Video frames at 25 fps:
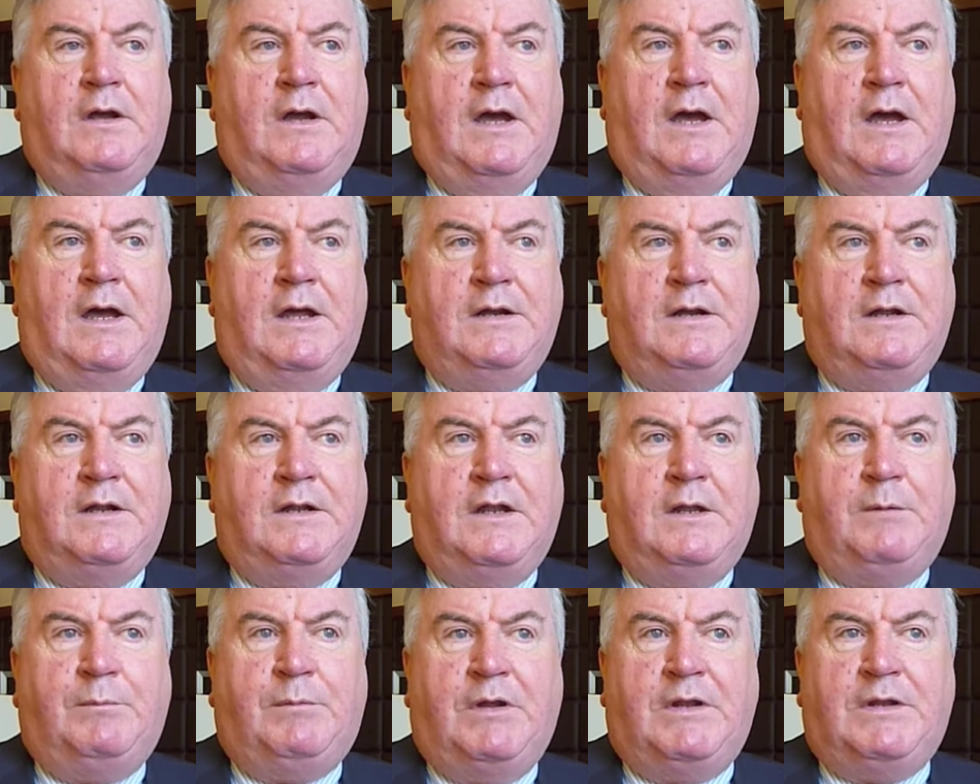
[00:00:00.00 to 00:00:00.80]
and I
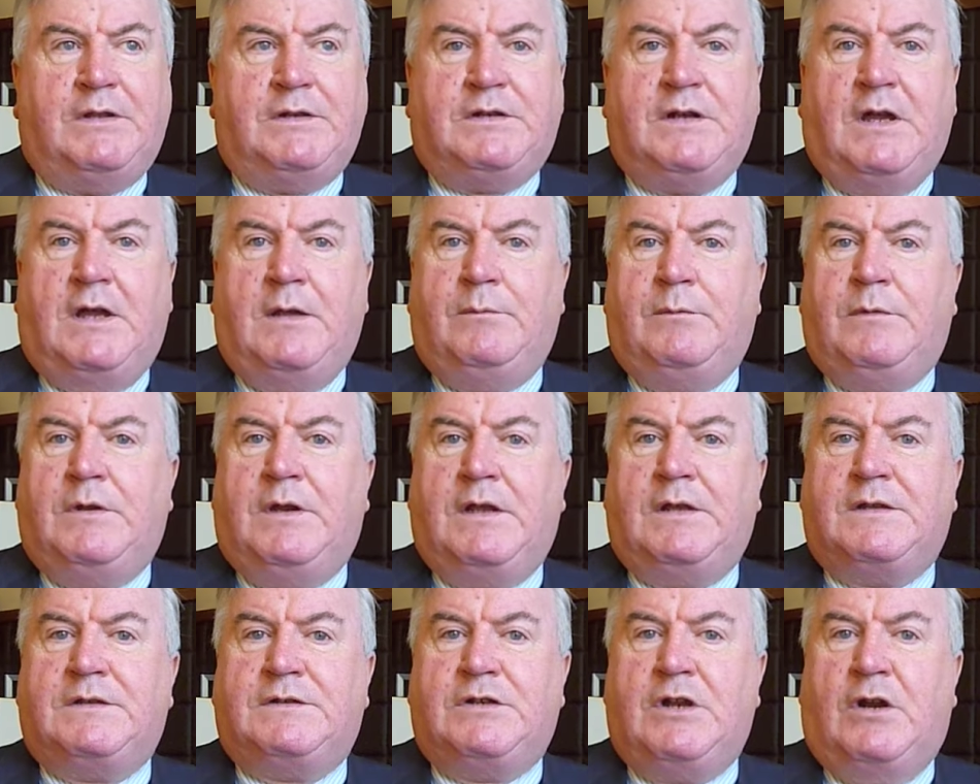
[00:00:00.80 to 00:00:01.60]
think by the time the
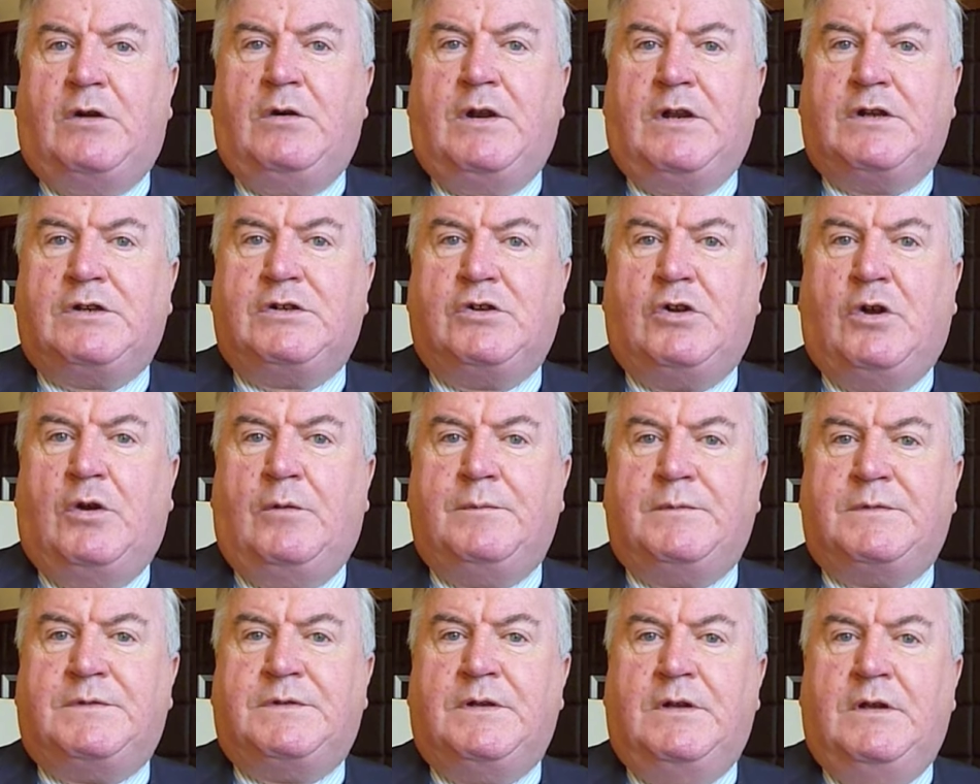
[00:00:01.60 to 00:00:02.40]
next general election
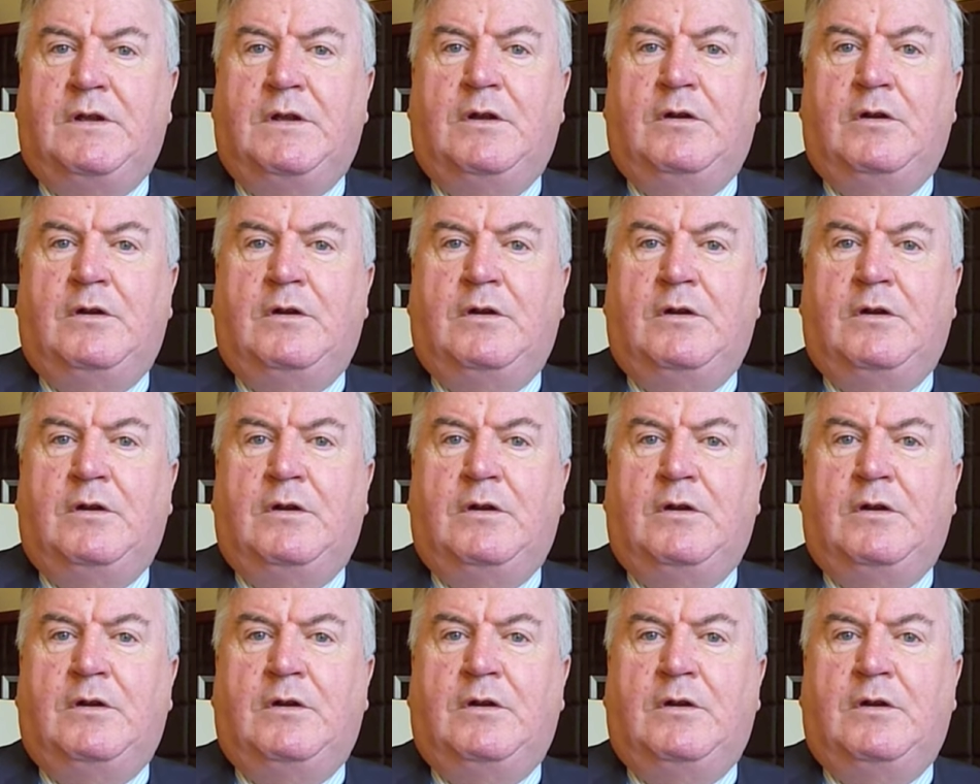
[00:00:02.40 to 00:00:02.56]
comes